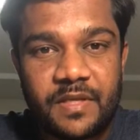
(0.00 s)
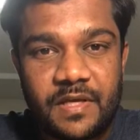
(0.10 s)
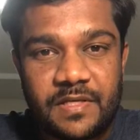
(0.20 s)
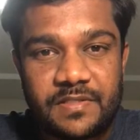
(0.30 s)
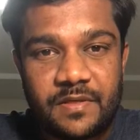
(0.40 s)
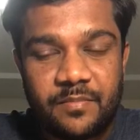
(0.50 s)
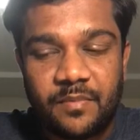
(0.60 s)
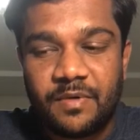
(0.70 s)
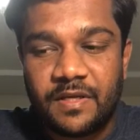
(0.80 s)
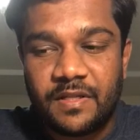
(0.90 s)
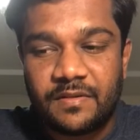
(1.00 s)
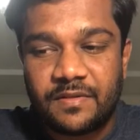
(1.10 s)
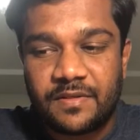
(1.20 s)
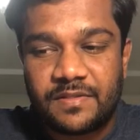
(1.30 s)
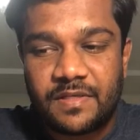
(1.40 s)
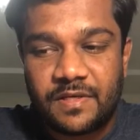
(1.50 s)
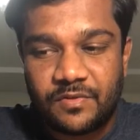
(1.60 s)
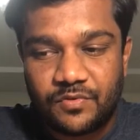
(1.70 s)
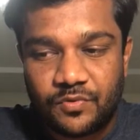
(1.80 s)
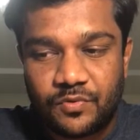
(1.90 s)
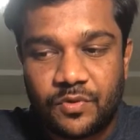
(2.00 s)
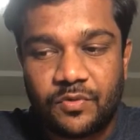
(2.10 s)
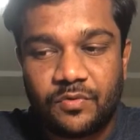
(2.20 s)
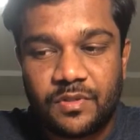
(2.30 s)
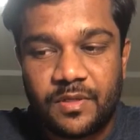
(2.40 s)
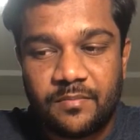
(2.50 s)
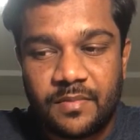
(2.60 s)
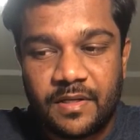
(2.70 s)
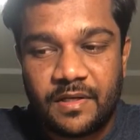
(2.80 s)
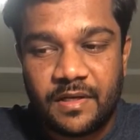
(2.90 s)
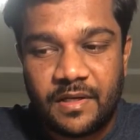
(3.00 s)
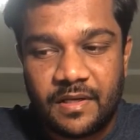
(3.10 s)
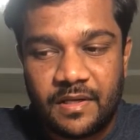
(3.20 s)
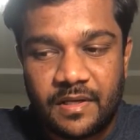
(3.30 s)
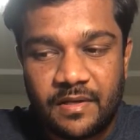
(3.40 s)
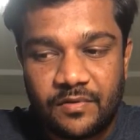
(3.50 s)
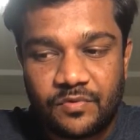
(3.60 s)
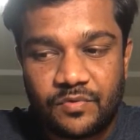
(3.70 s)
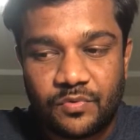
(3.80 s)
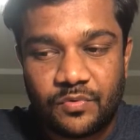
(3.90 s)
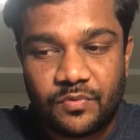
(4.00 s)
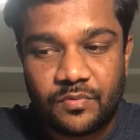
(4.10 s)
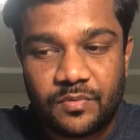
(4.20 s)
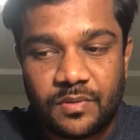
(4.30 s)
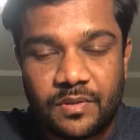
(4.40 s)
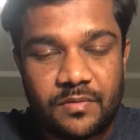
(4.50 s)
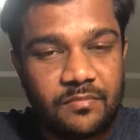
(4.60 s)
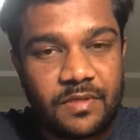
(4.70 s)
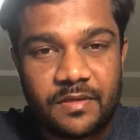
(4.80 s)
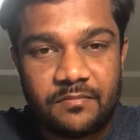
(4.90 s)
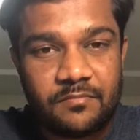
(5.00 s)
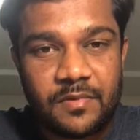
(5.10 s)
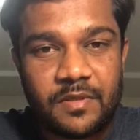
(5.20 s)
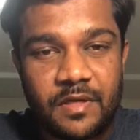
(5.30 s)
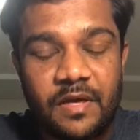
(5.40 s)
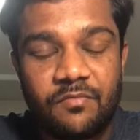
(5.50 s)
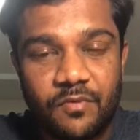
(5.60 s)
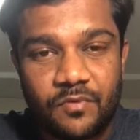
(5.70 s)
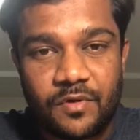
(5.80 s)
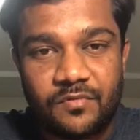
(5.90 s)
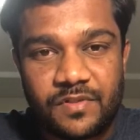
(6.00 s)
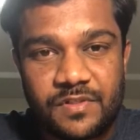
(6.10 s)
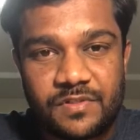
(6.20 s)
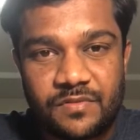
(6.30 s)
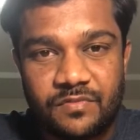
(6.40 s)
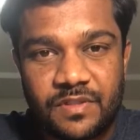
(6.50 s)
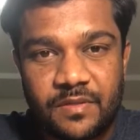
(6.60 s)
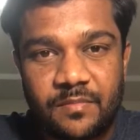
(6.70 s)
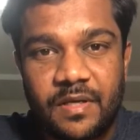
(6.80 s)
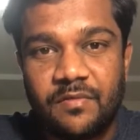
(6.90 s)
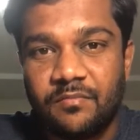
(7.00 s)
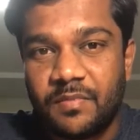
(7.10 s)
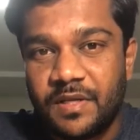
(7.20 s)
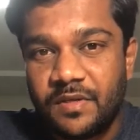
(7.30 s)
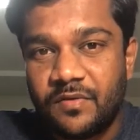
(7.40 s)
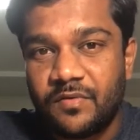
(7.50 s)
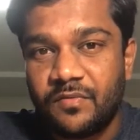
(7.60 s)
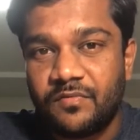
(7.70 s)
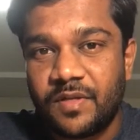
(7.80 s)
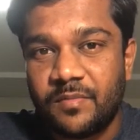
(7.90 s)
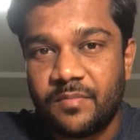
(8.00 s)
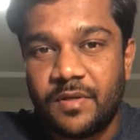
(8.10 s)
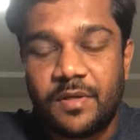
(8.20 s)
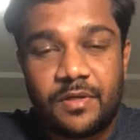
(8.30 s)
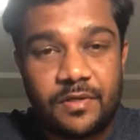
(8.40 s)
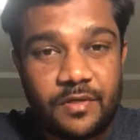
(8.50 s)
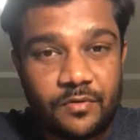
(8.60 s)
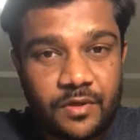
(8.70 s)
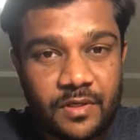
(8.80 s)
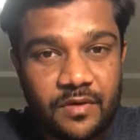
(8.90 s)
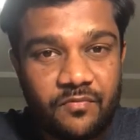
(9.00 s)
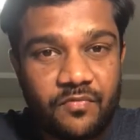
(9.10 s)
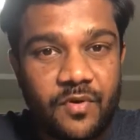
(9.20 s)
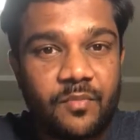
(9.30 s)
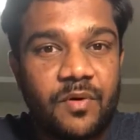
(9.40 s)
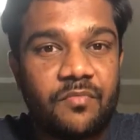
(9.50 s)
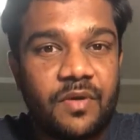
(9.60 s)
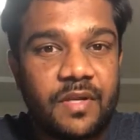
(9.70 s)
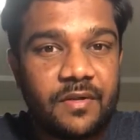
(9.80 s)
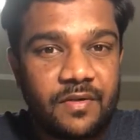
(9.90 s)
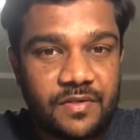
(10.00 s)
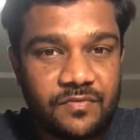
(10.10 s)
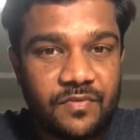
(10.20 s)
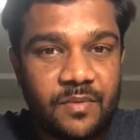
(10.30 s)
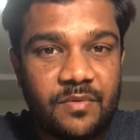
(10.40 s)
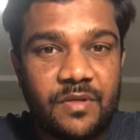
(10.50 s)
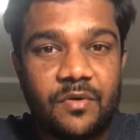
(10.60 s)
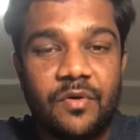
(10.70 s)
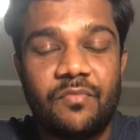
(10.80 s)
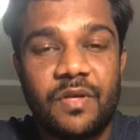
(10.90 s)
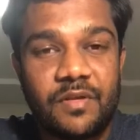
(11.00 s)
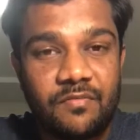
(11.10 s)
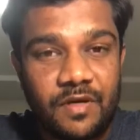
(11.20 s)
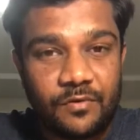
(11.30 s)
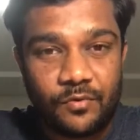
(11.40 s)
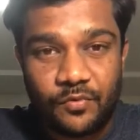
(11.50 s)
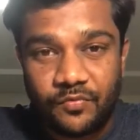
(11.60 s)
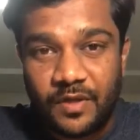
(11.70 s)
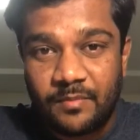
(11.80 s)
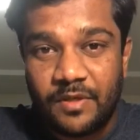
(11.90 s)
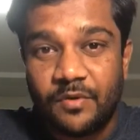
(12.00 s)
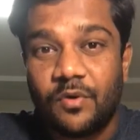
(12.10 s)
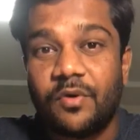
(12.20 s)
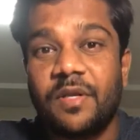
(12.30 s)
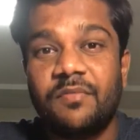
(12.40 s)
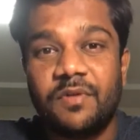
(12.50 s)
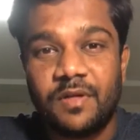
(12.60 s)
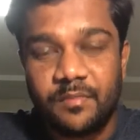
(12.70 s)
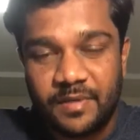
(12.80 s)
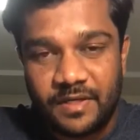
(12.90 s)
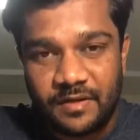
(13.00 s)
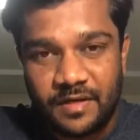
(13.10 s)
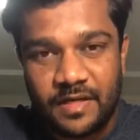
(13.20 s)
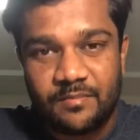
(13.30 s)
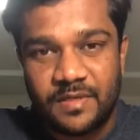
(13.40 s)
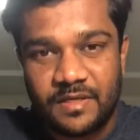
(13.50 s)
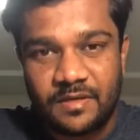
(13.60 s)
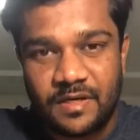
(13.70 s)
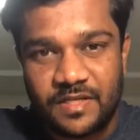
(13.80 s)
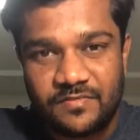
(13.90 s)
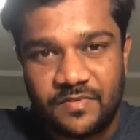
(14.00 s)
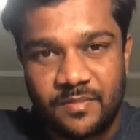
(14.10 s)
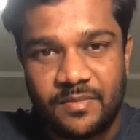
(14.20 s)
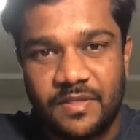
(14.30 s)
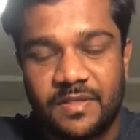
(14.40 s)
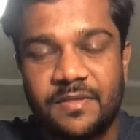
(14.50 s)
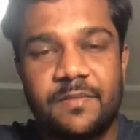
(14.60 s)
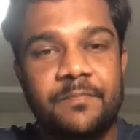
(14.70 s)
As a public health nurse, I used to talk to them, and I used to like have good conversation with them, and many out of them did not come from a very rich family or very well to do family or even a middle class family.